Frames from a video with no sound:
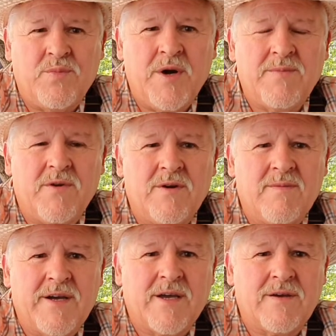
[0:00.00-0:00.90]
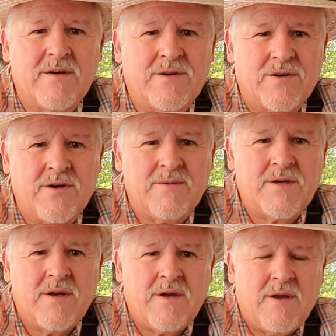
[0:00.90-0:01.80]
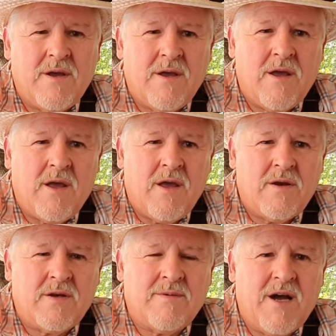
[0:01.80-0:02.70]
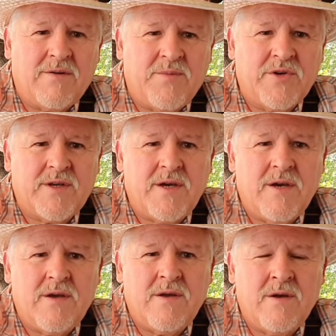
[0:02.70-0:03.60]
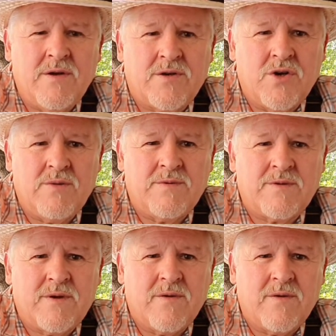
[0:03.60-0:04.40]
people who are making YouTubes to be able to put their YouTube